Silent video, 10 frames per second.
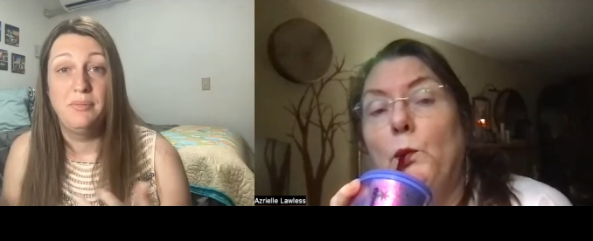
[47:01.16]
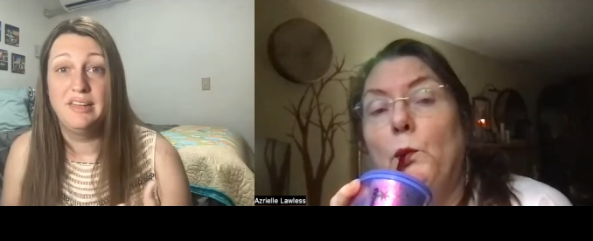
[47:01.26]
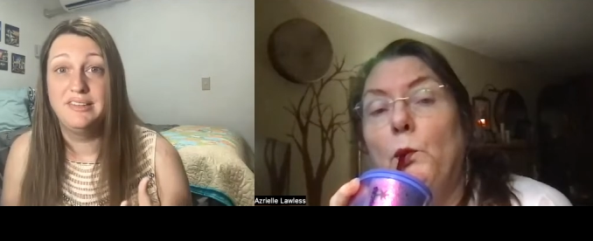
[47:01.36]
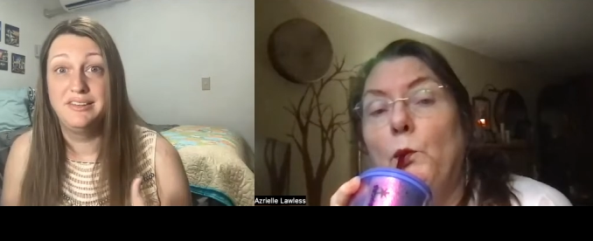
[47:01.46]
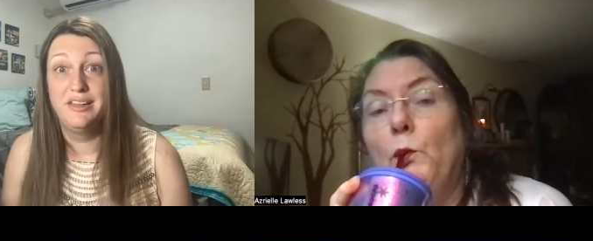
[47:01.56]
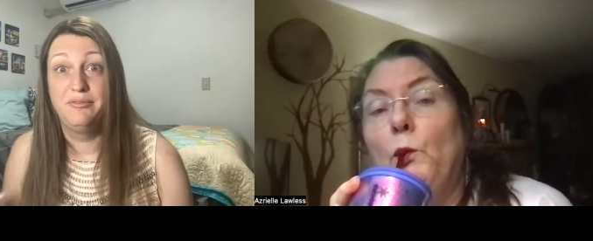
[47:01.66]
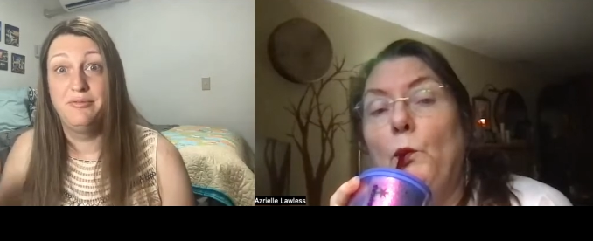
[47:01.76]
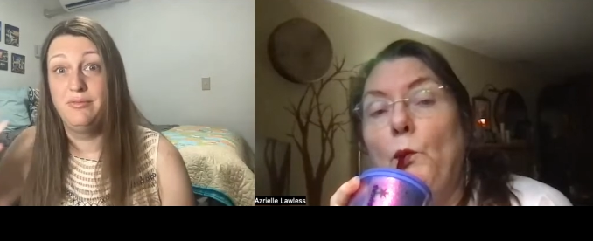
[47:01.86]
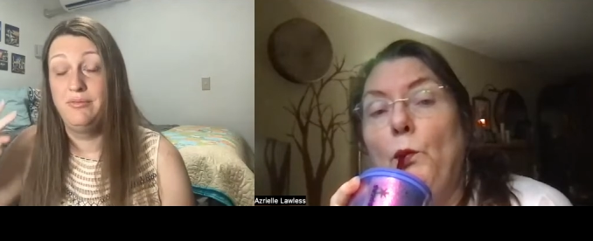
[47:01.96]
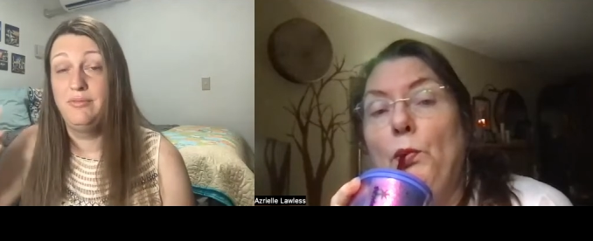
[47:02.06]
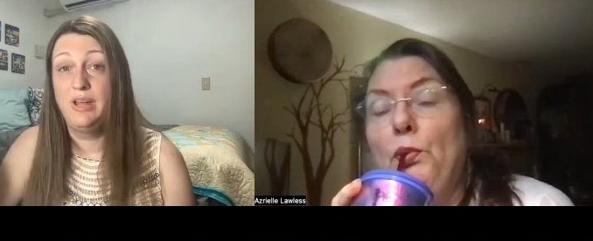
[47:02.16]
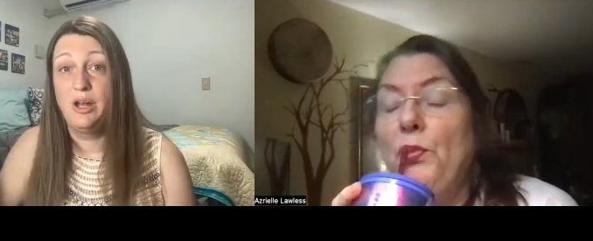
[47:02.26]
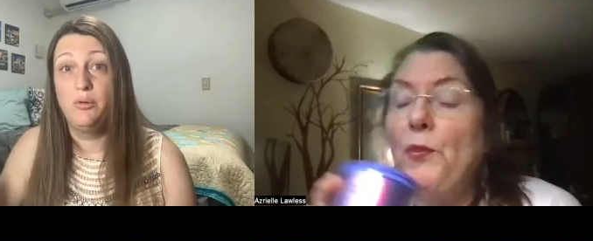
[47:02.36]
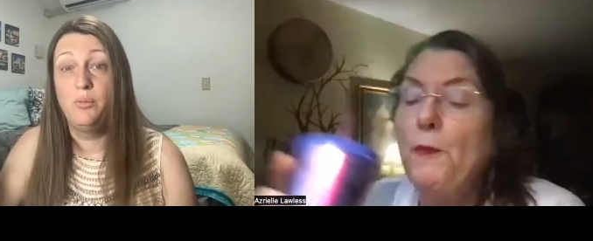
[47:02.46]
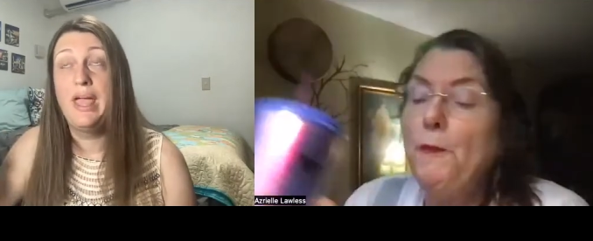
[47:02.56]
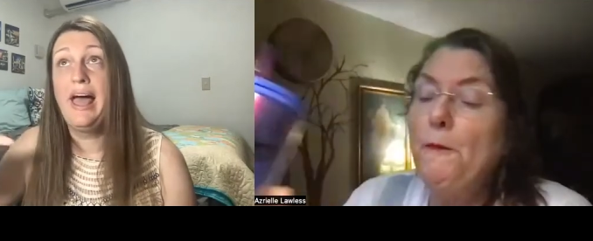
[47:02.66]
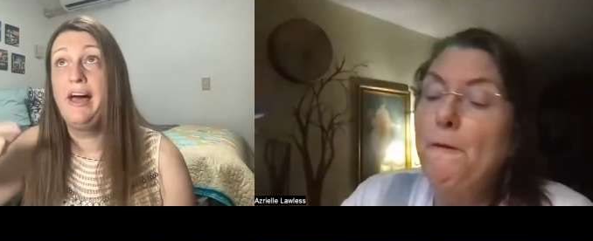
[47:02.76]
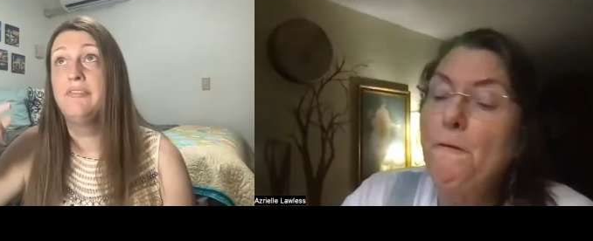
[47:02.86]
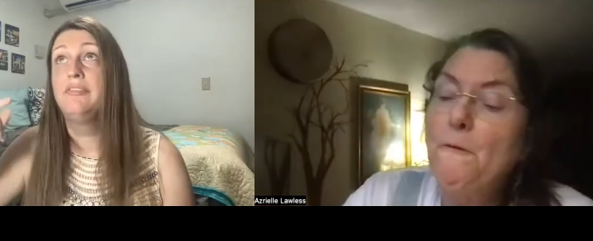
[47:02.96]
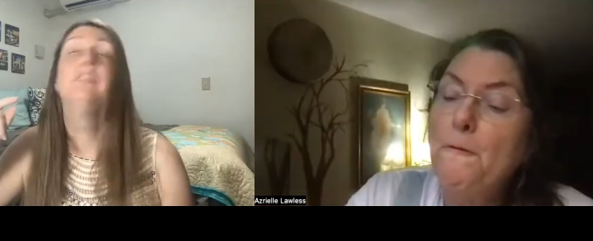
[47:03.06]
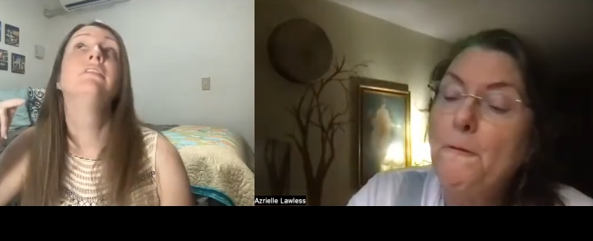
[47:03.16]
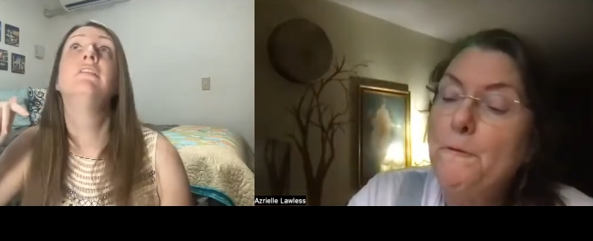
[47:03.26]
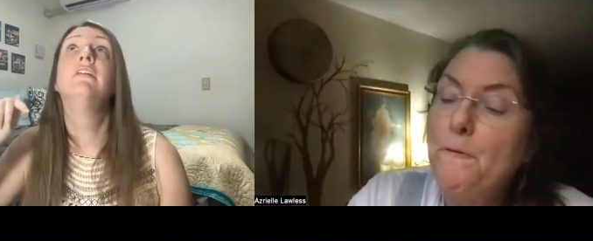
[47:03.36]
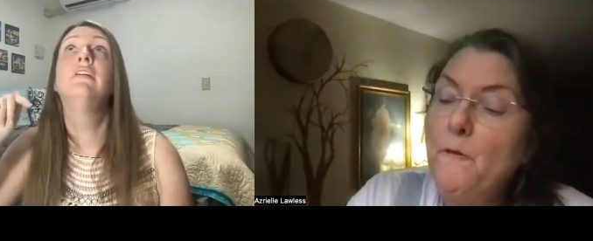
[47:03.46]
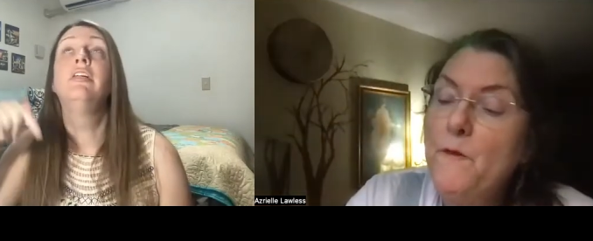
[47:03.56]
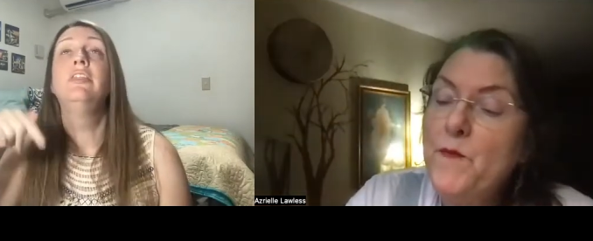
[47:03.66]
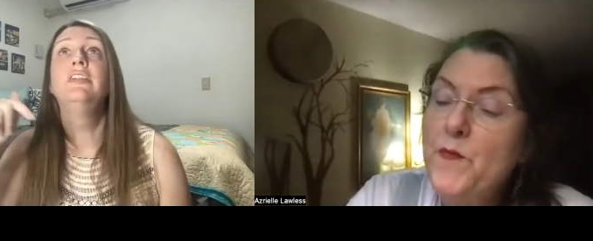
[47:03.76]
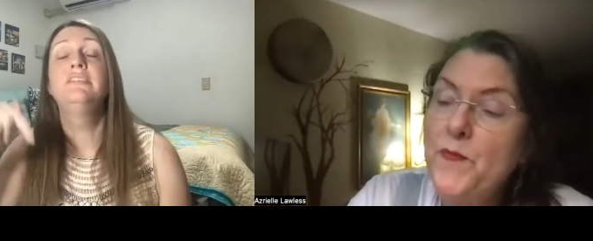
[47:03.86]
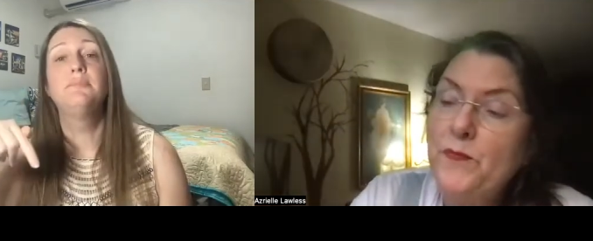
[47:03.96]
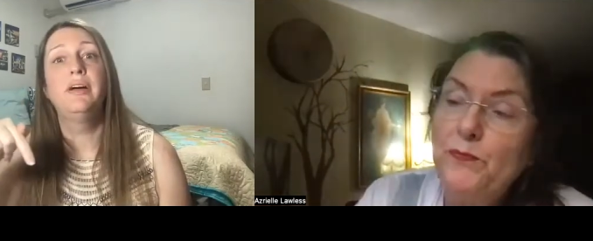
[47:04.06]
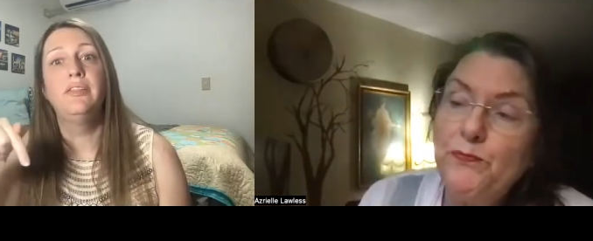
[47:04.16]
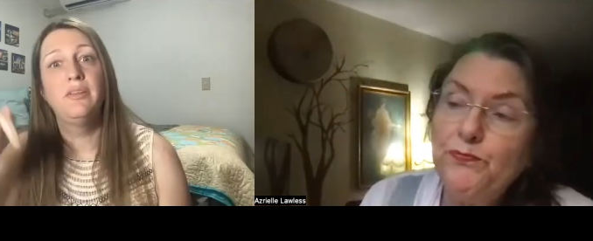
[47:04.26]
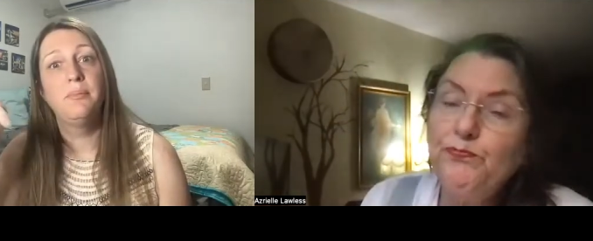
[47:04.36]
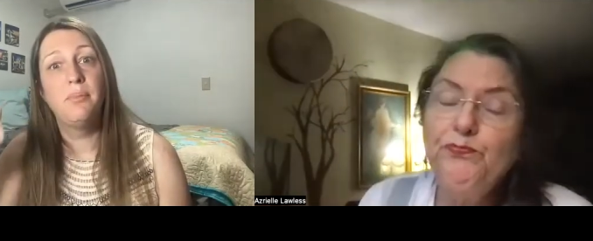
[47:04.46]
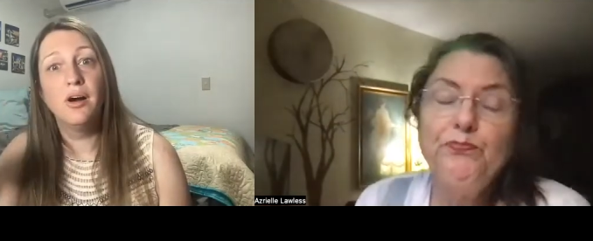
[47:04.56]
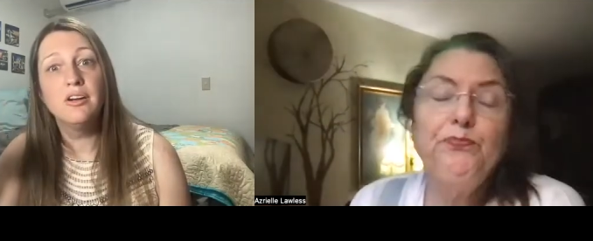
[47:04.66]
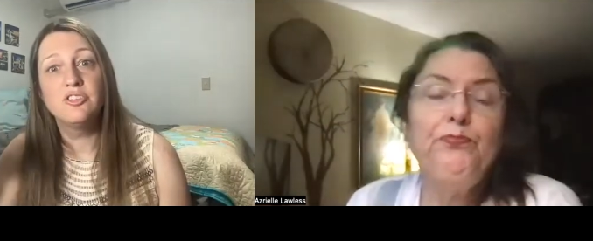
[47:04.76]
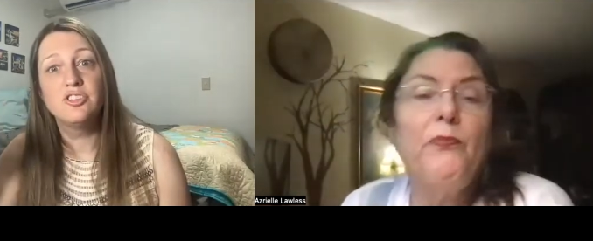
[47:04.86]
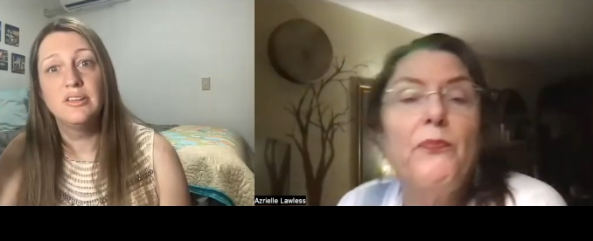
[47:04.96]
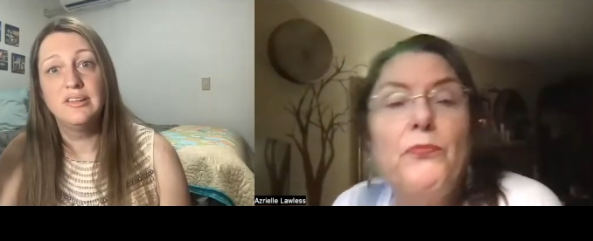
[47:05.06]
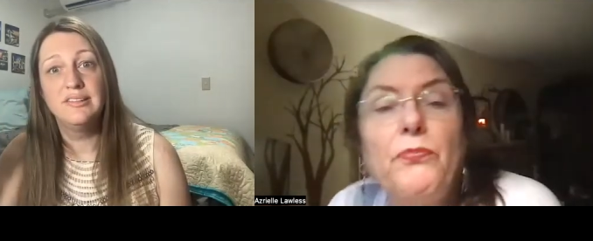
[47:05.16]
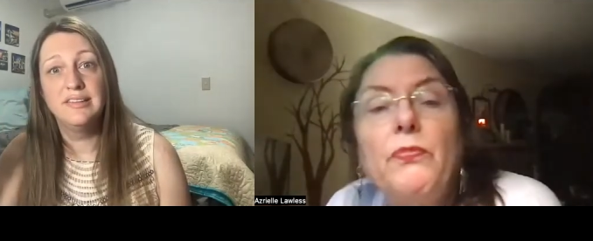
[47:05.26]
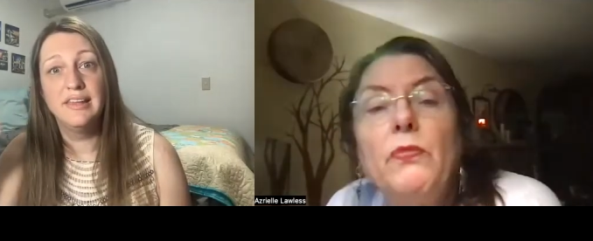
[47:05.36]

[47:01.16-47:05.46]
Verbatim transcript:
Speaker 1: guessing that, you know, we have this month, March is the